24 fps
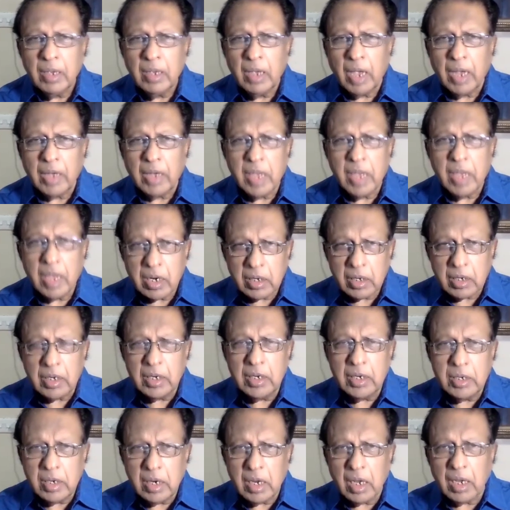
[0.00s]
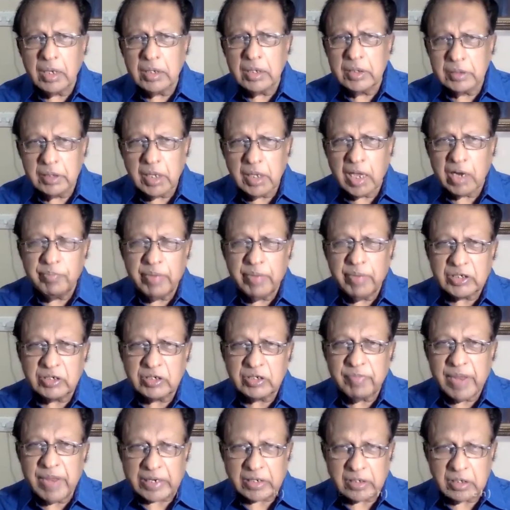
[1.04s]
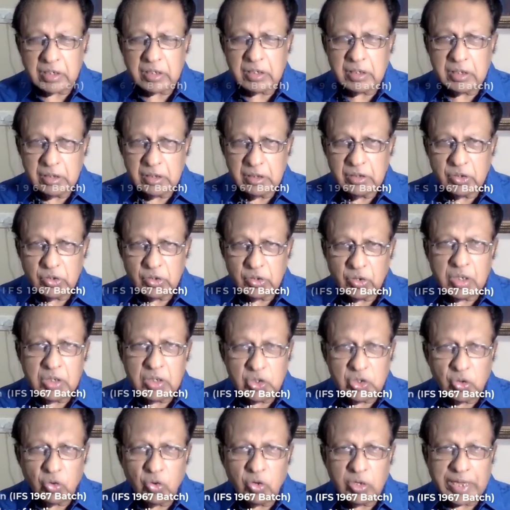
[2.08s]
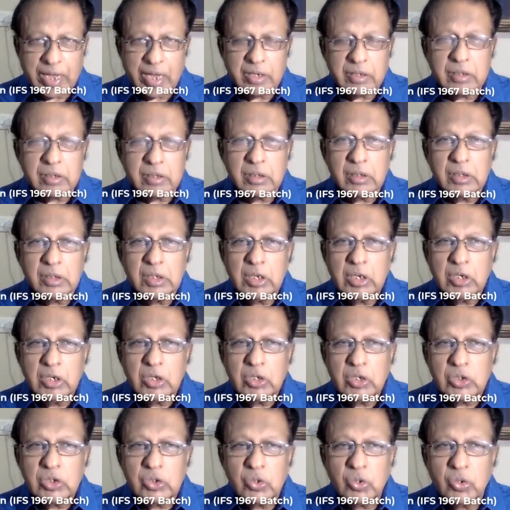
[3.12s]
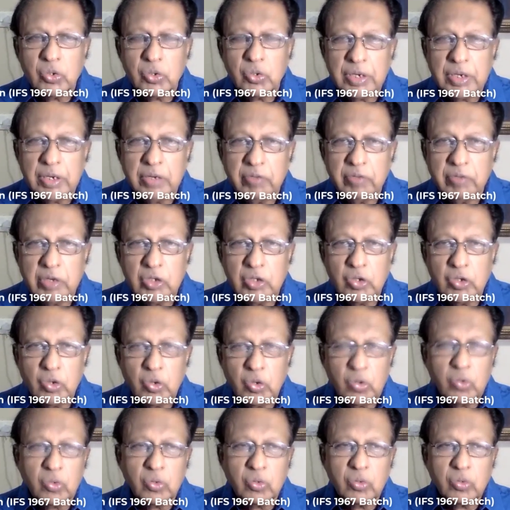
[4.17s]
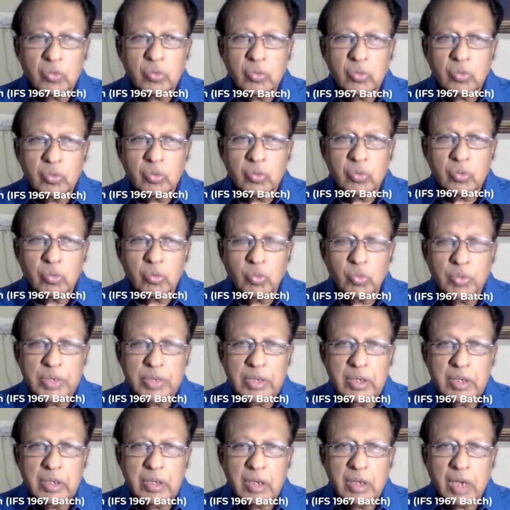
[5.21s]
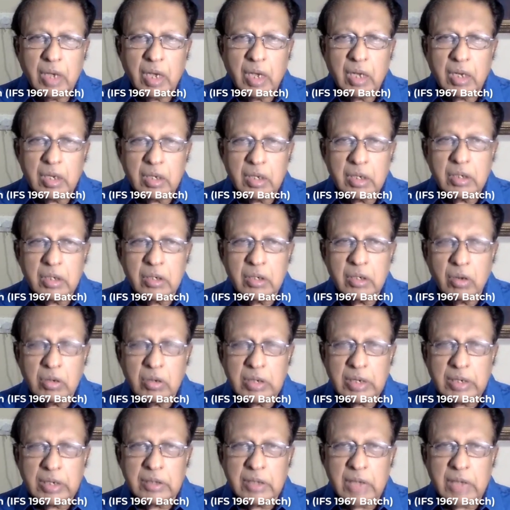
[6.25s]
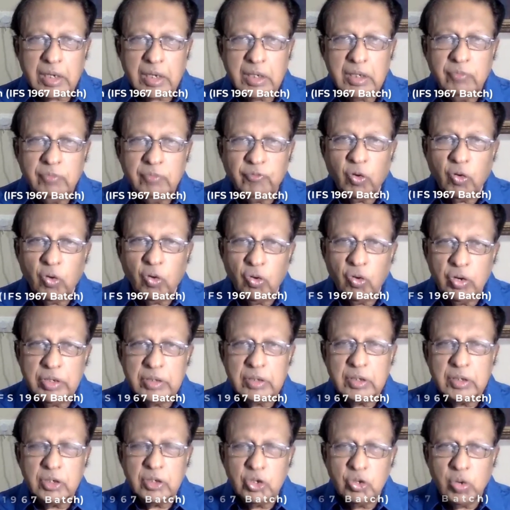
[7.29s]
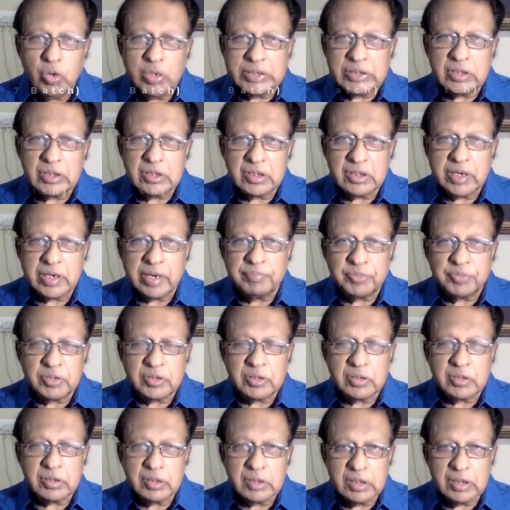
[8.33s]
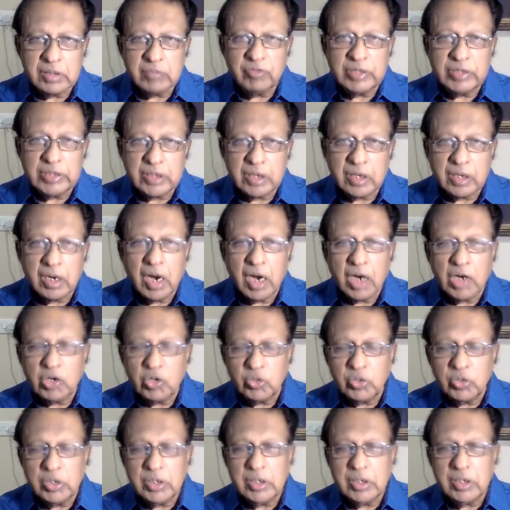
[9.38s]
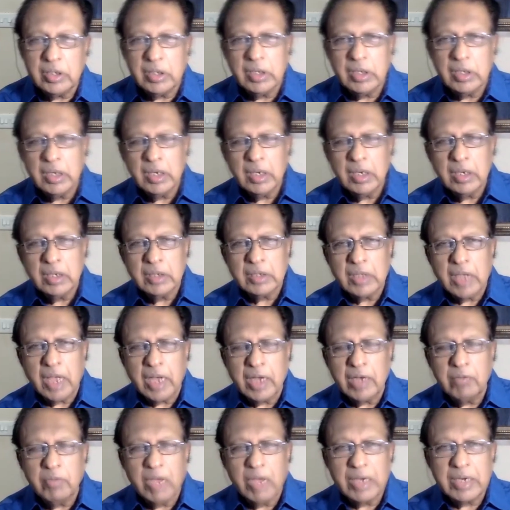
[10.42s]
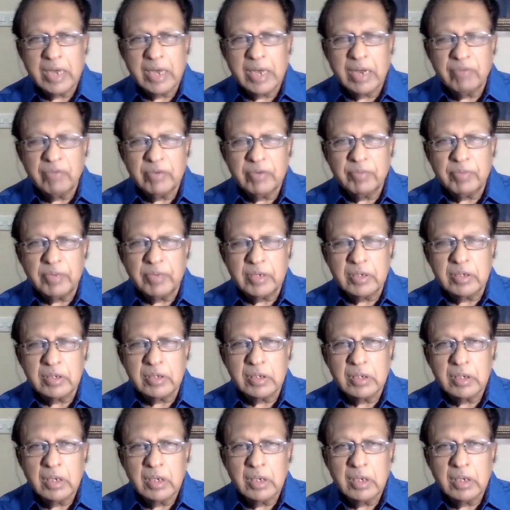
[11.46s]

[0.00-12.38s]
And there, India is their best bet to control that. So even though we are not exactly following the US steps in, with regard to the Taliban government,